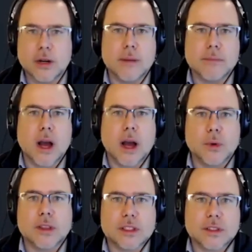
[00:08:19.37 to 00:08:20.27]
I'm
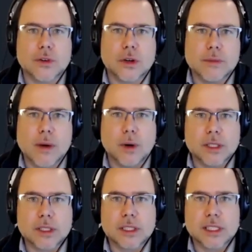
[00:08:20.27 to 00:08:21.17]
with this firm that
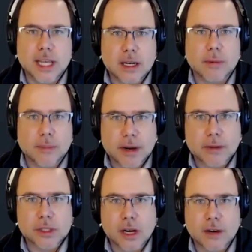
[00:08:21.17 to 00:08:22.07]
wants to stand up a
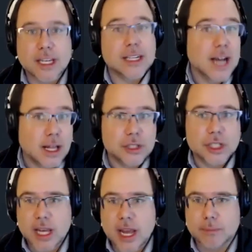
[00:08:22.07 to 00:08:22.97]
Microsoft
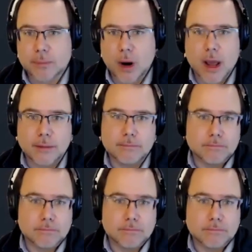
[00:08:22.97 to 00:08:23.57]
technology and